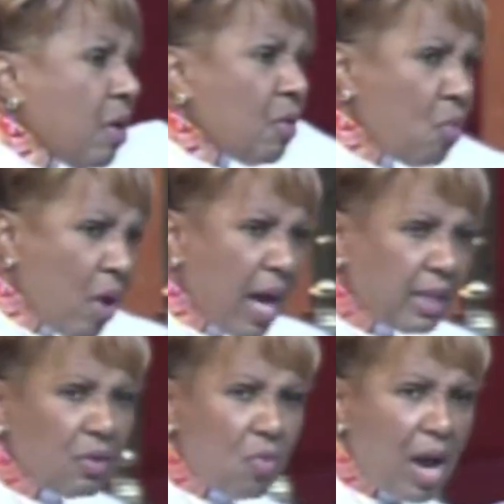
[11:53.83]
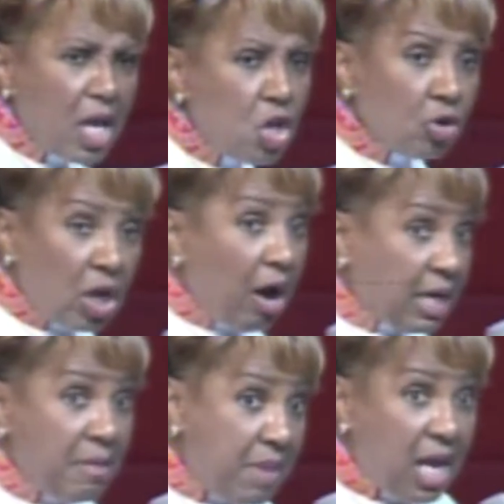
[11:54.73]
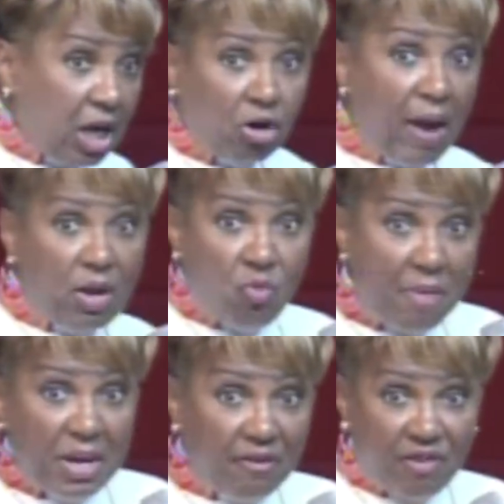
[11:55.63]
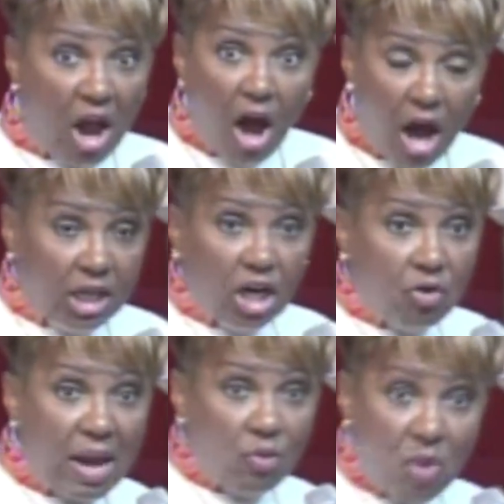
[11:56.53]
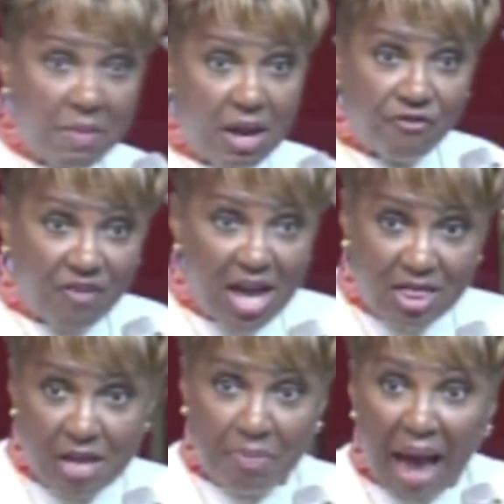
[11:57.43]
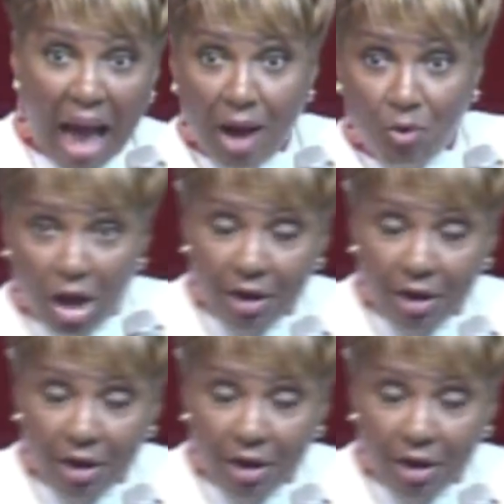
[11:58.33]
What? Are you talking to me, the great woman of God, the great woman of faith and power?